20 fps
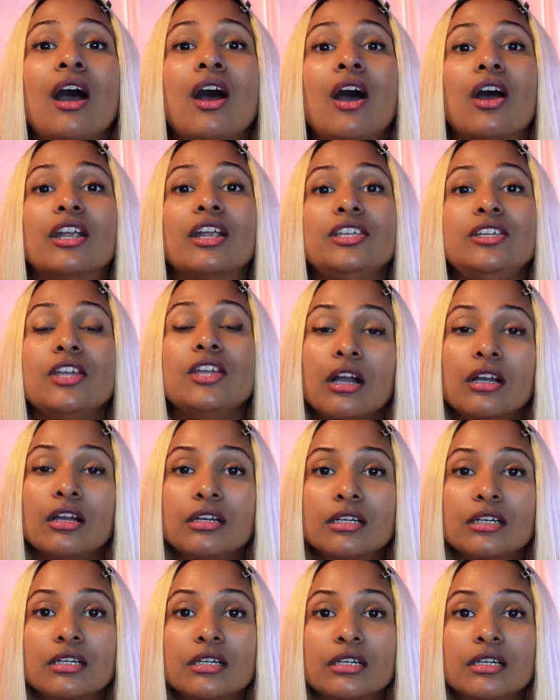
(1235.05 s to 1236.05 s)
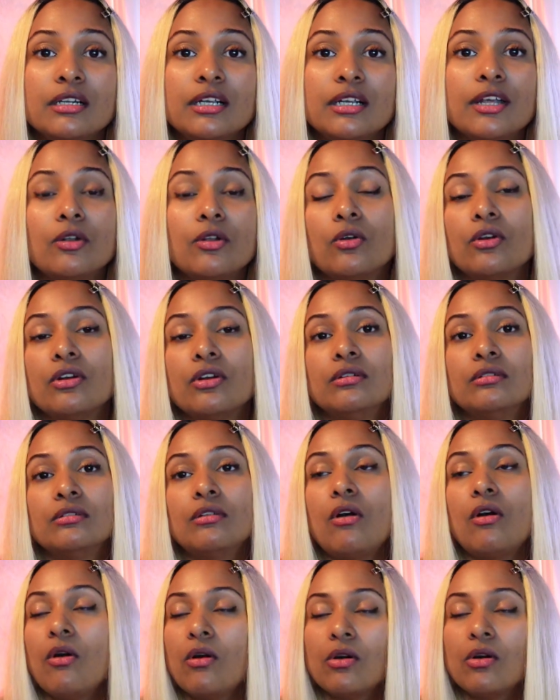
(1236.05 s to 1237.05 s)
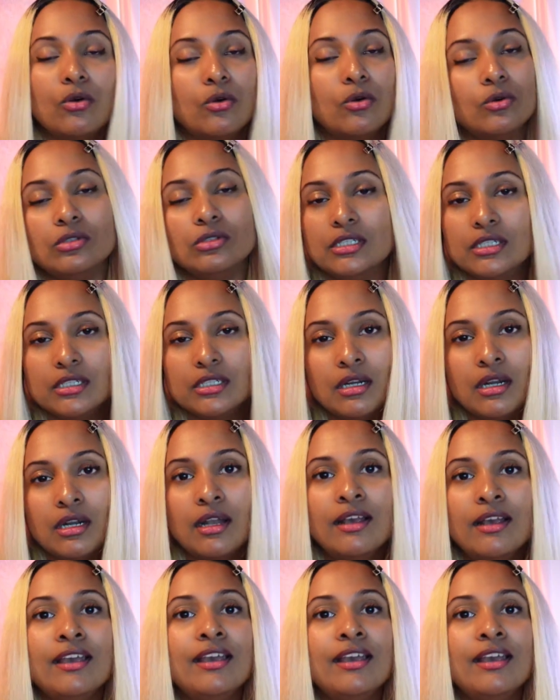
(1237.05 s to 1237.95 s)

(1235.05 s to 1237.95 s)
are younger and or older,